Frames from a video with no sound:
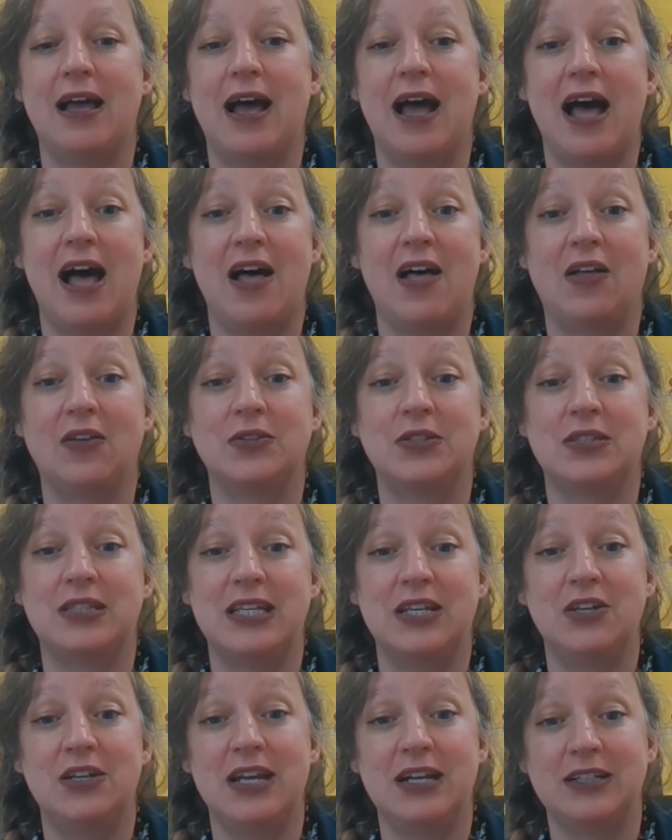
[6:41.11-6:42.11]
I'll see
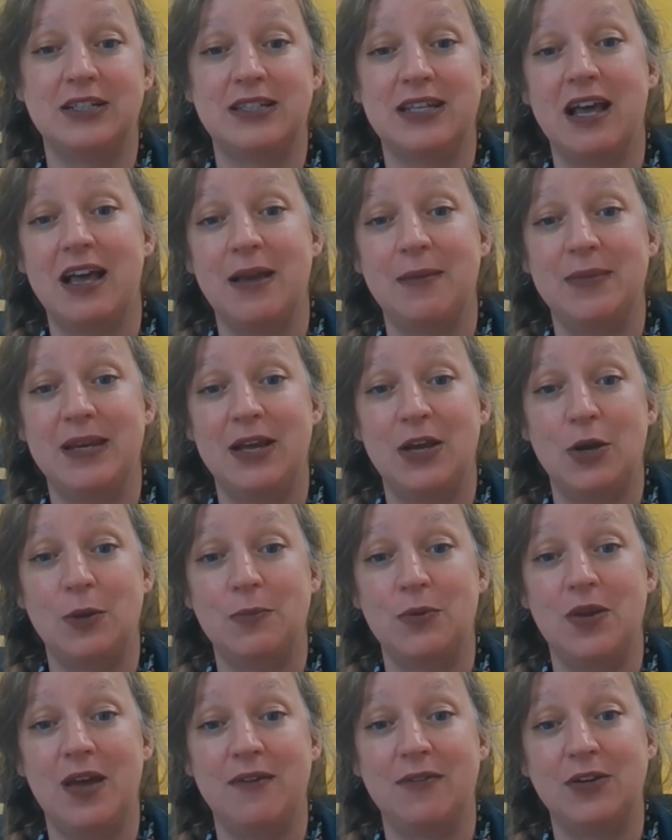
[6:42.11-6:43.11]
you next time, and I hope
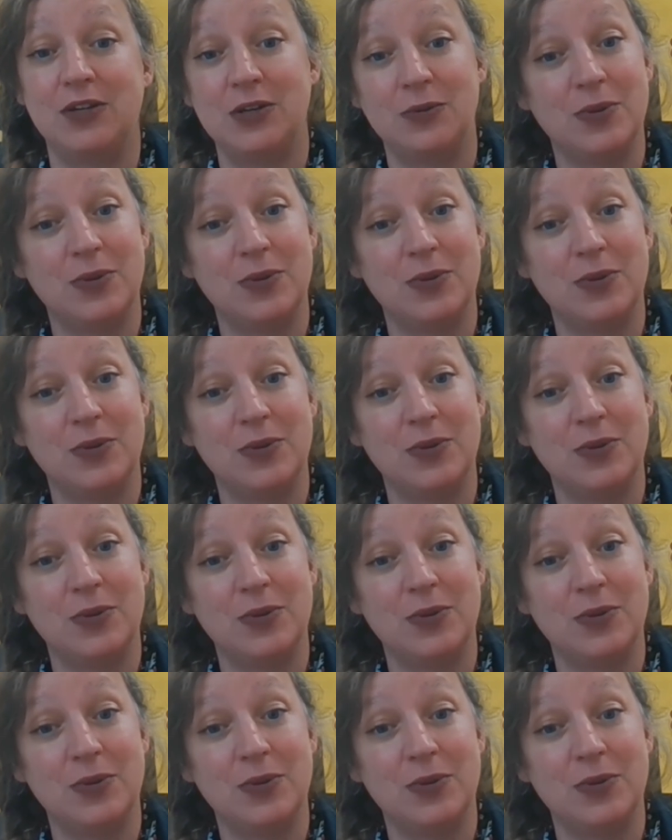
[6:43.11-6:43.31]
you have a good